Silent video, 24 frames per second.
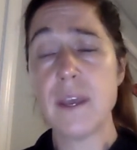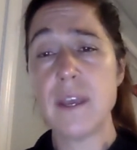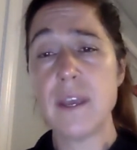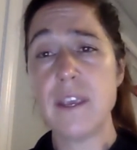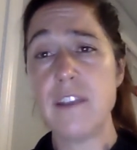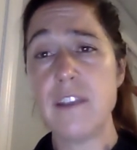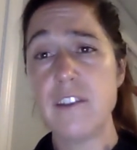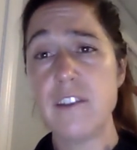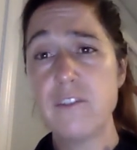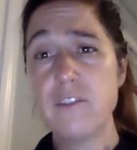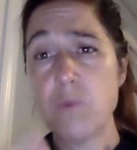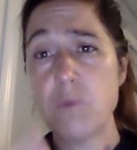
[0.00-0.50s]

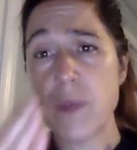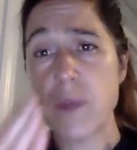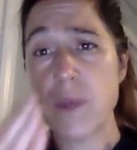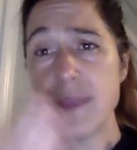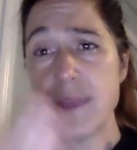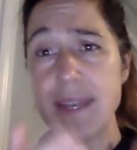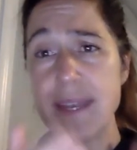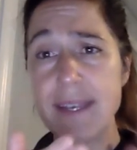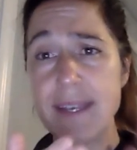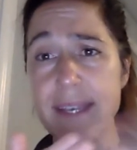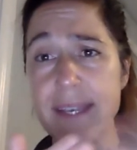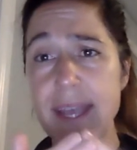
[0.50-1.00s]
you just want
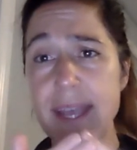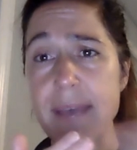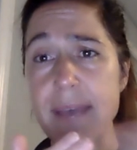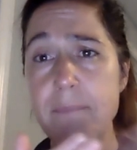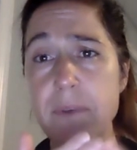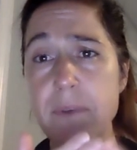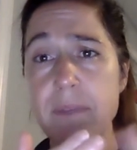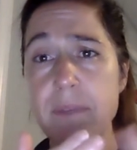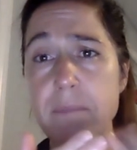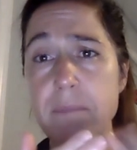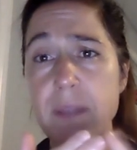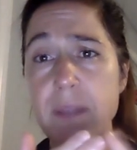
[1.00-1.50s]
the tip
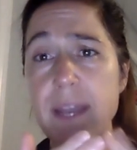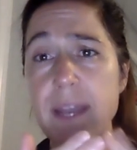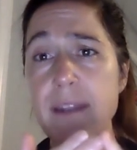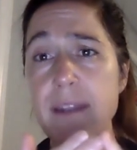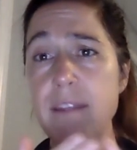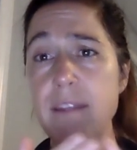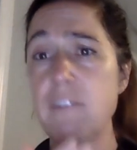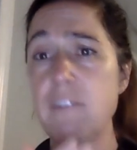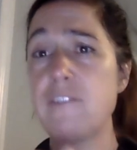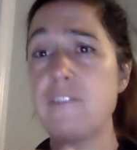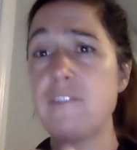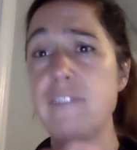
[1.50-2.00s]
of the blade of
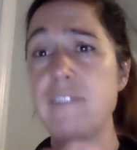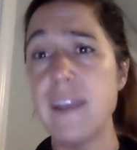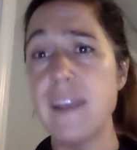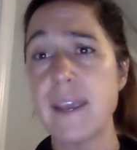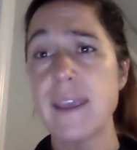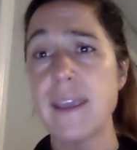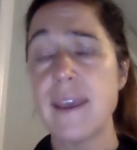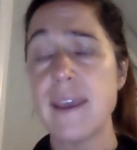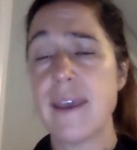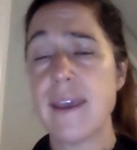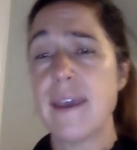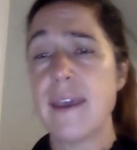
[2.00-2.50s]
your stick
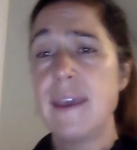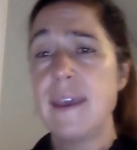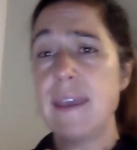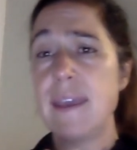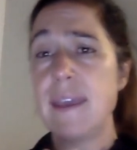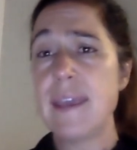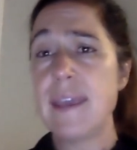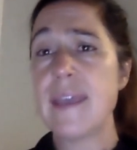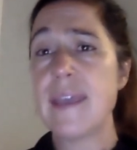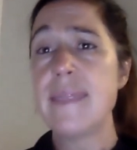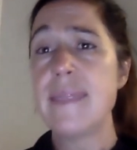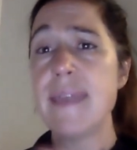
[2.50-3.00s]

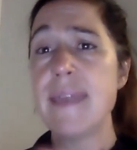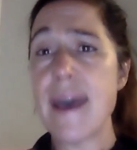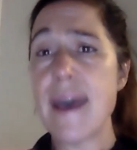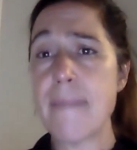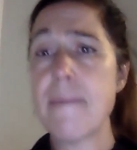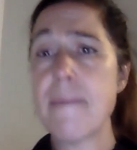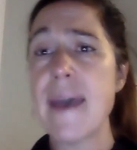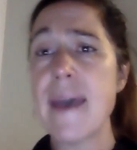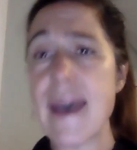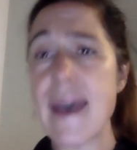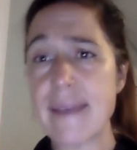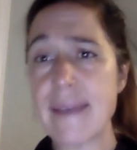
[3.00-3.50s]
in that
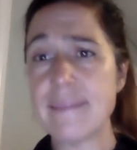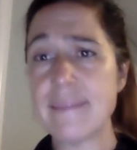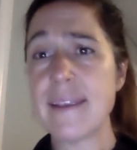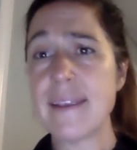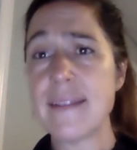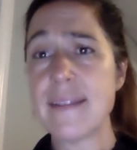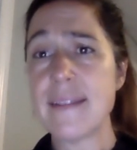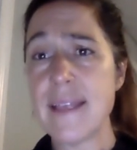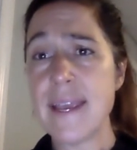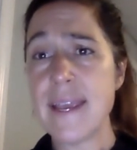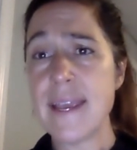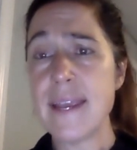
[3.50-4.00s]
passing
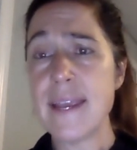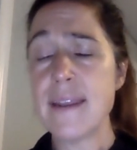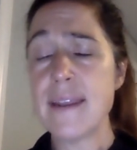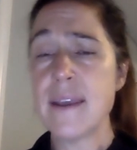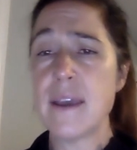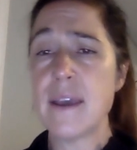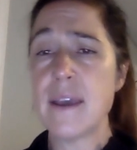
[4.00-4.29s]
lane.